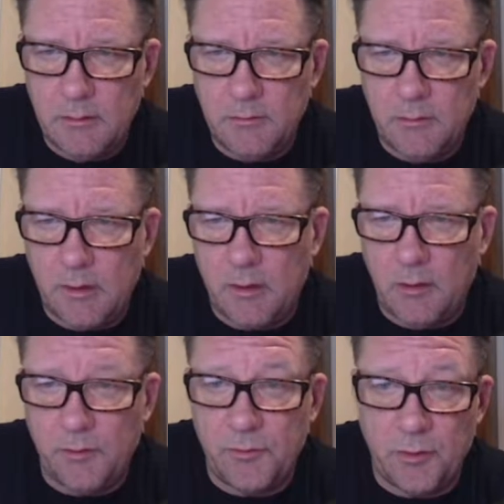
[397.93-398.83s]
I
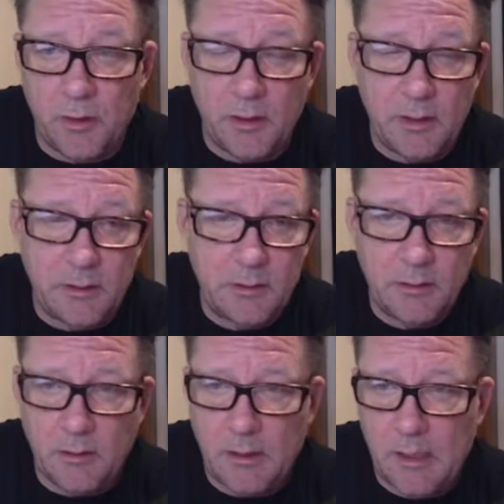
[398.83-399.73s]
call it drawn in,
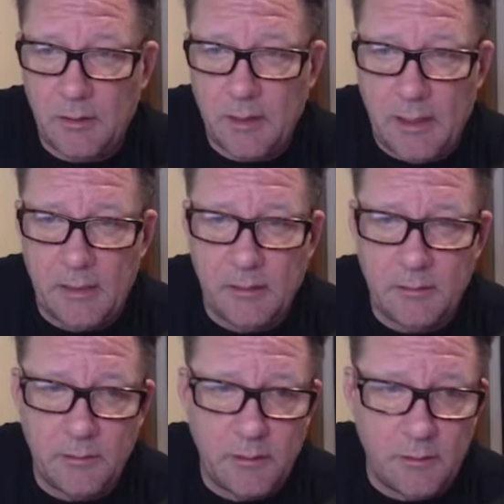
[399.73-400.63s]
allow to
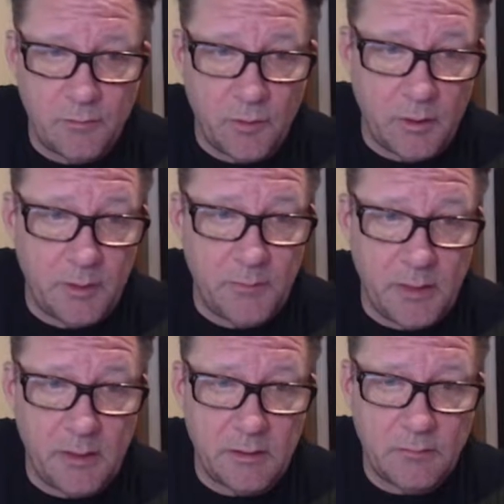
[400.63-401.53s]
edit, drawn in
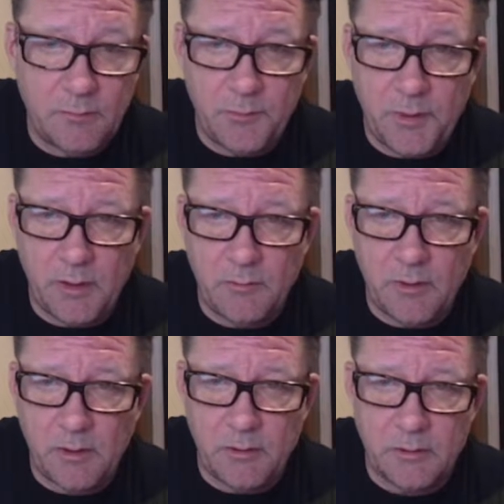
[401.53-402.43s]
meaning it's from the parent
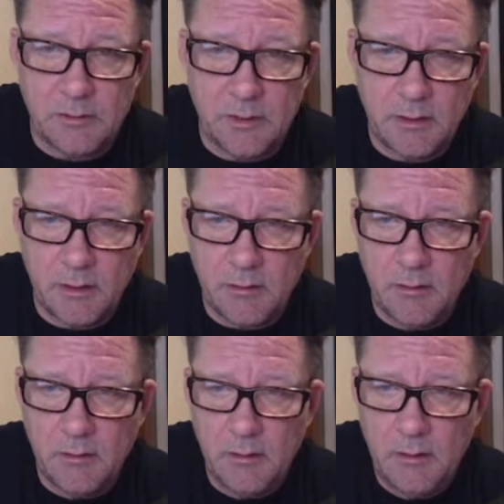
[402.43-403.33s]
record, it's sitting there.
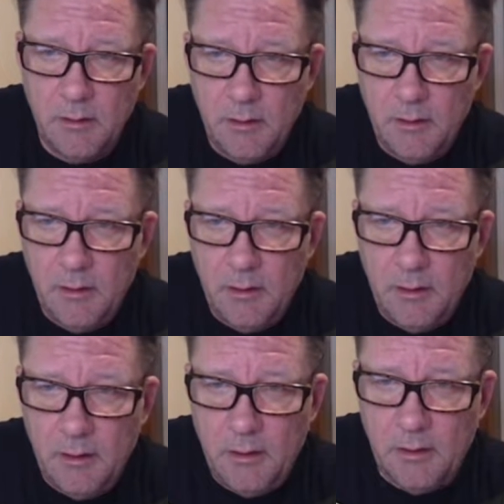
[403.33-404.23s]

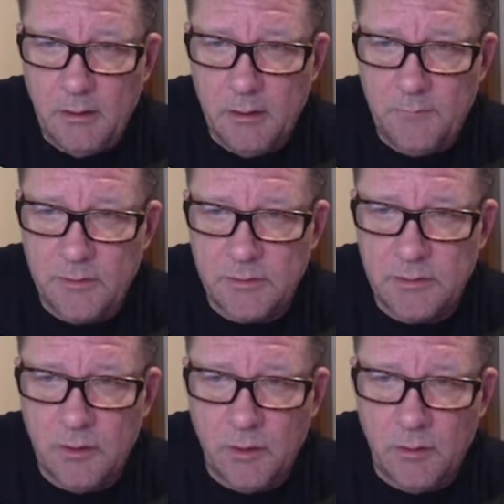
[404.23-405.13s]
And if it's
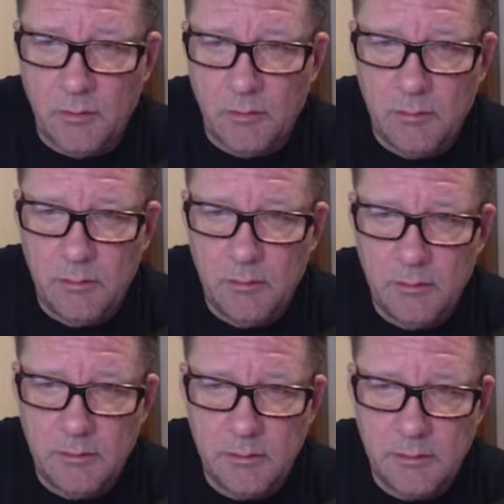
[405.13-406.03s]
no,
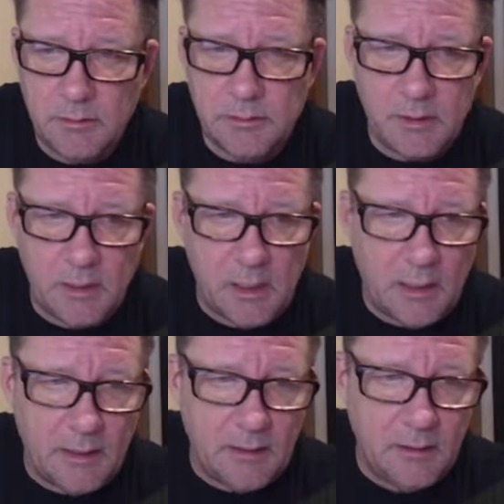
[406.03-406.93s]
it's going to
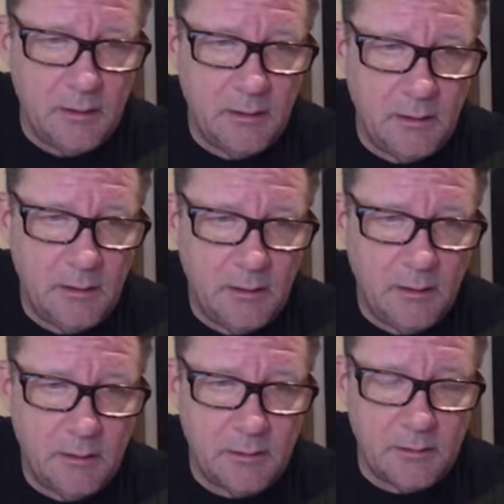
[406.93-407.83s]
hide
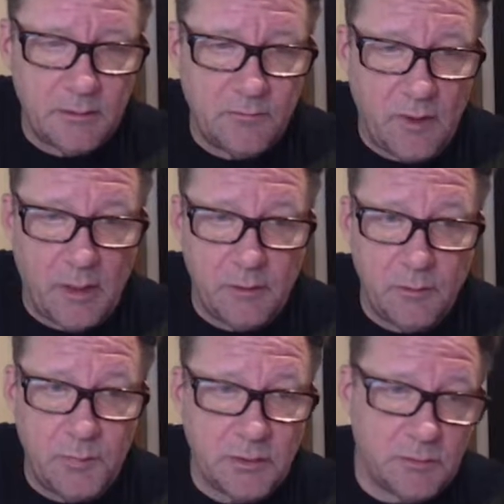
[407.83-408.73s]
this value,
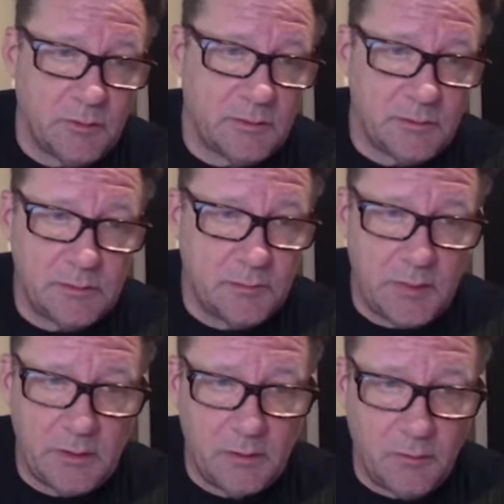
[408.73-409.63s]
because once it's
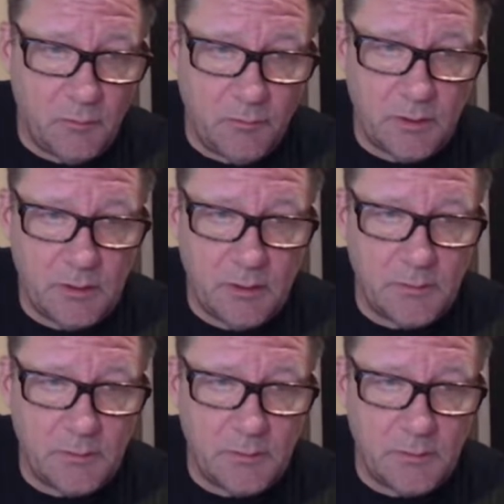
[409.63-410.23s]
submitted, you don't want them